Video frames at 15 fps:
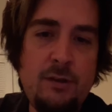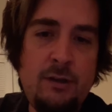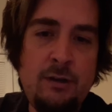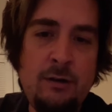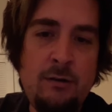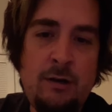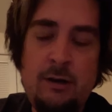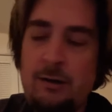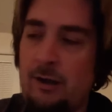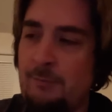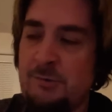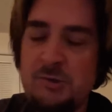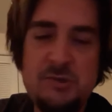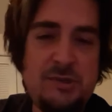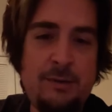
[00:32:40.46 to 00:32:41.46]
you know,
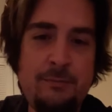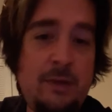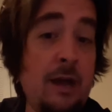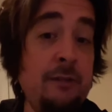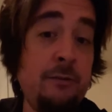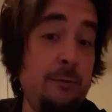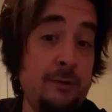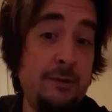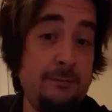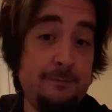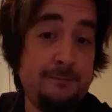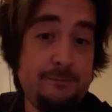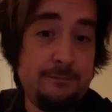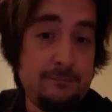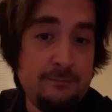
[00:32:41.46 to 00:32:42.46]
I'm just, I'm not doing it.
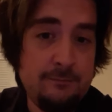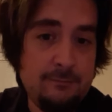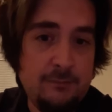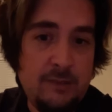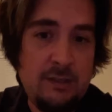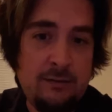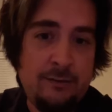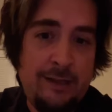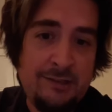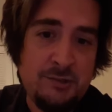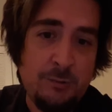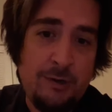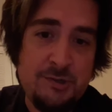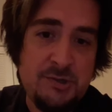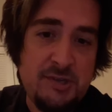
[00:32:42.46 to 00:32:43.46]
You know,
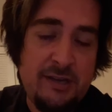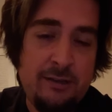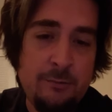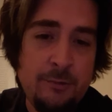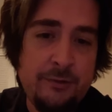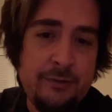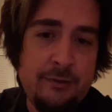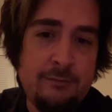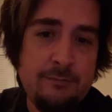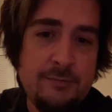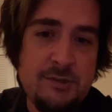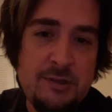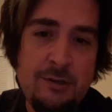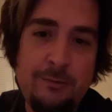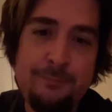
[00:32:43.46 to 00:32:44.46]
that's where I stand with it.
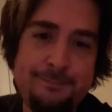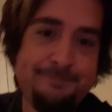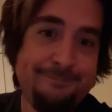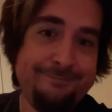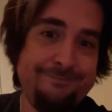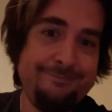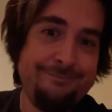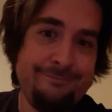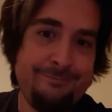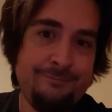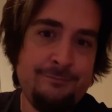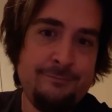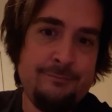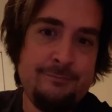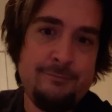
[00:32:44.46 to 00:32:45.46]
So
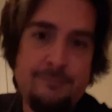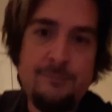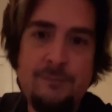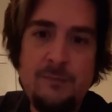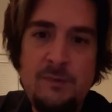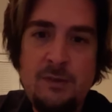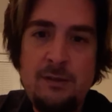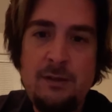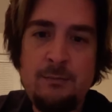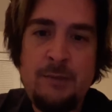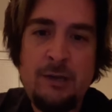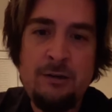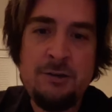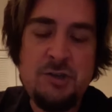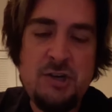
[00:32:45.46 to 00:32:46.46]
I'm
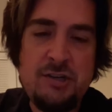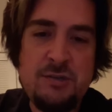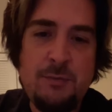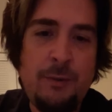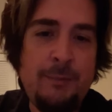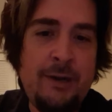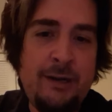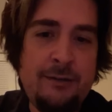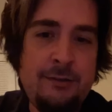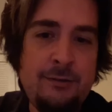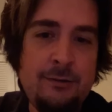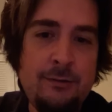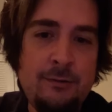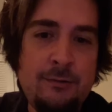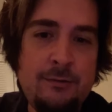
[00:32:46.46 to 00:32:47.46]
not going to change my mind
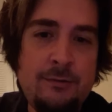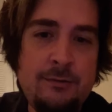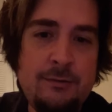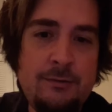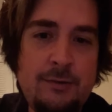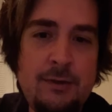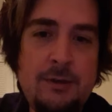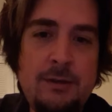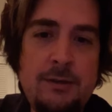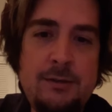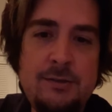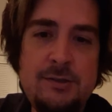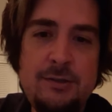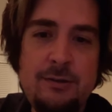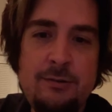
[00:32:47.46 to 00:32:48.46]
either.
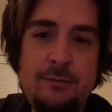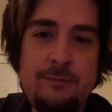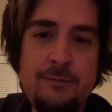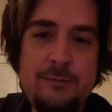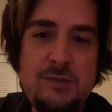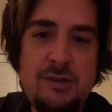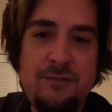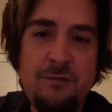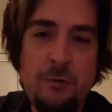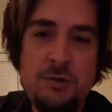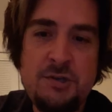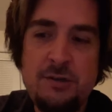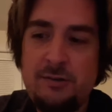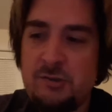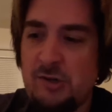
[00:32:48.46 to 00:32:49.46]
So it's
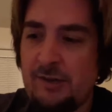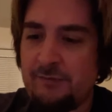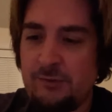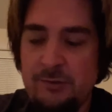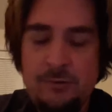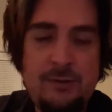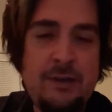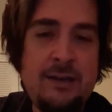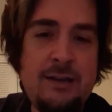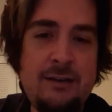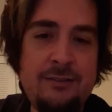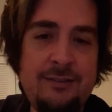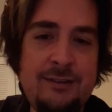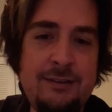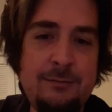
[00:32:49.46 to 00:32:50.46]
unfortunate you have to do that
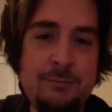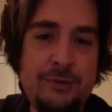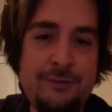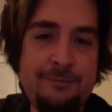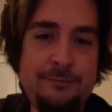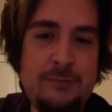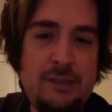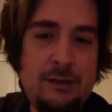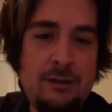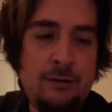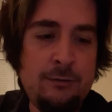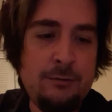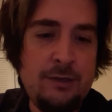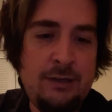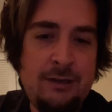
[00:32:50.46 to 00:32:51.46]
kind of thing, but, you
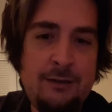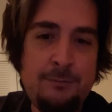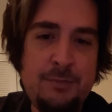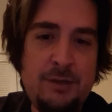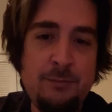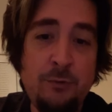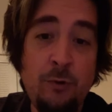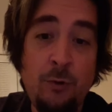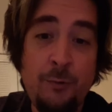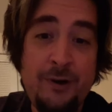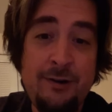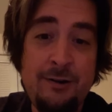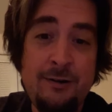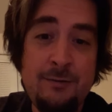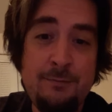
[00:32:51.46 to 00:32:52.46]
know, uh, people are
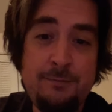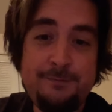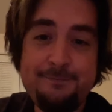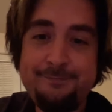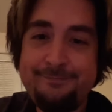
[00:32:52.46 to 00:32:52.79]
weird.